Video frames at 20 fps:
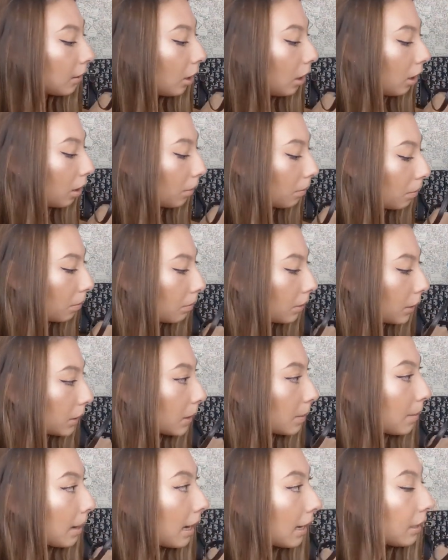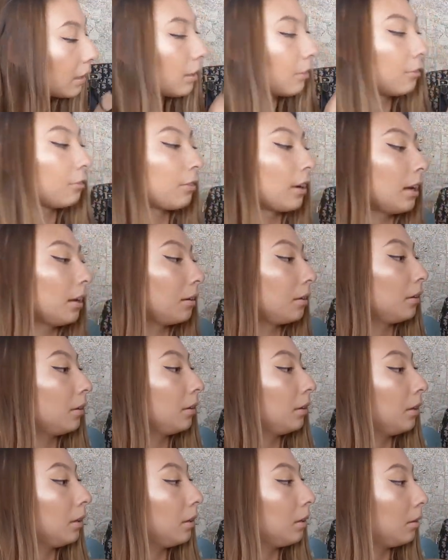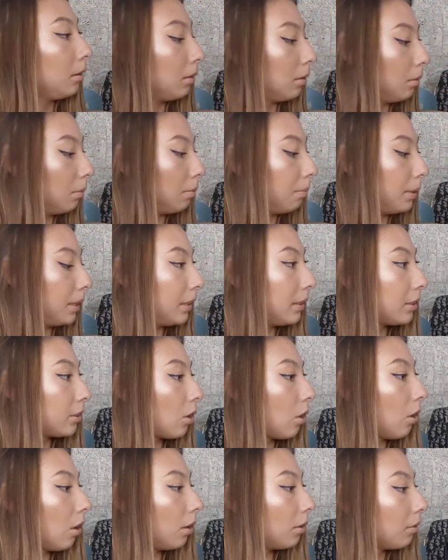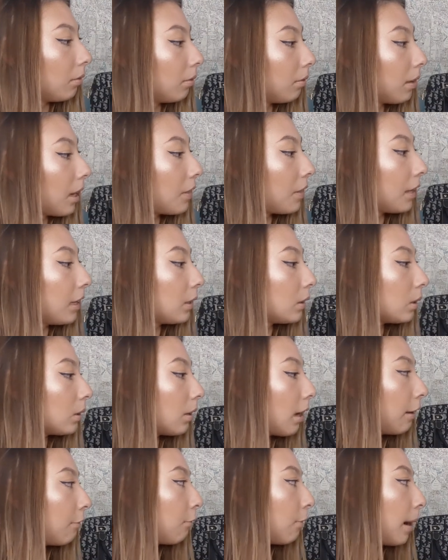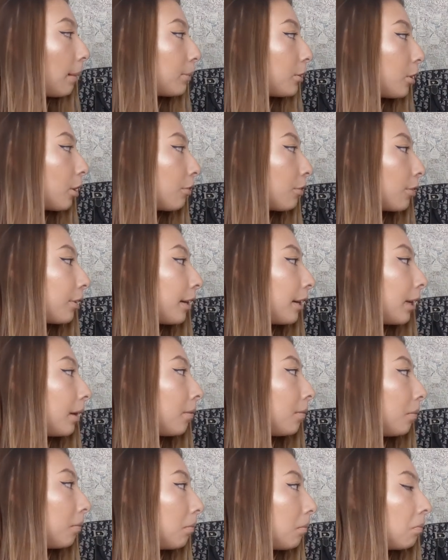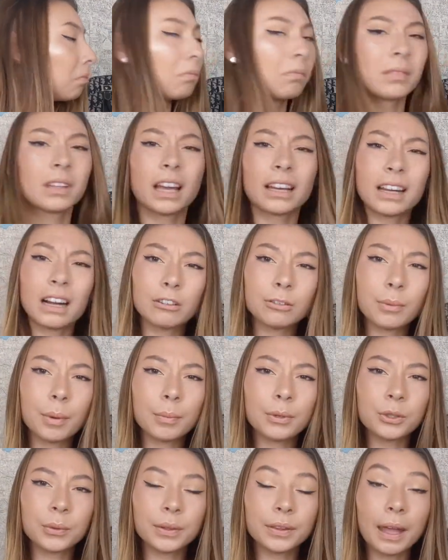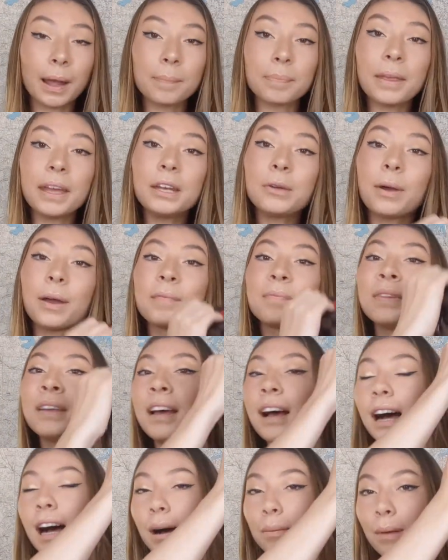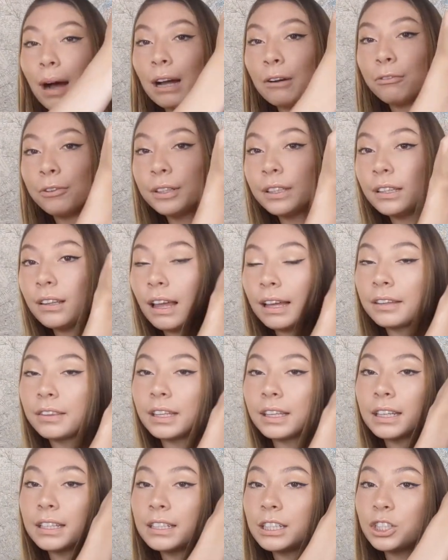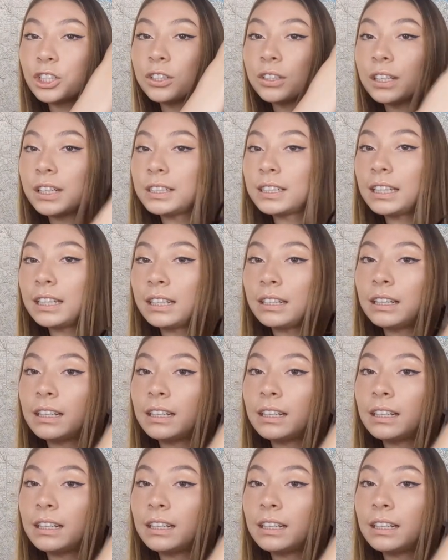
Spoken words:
Oh, there's a mark at the front, but it's gone. I think I've wiped it off already. I can't remember doing that. Anyway, I really like the condition that it's in.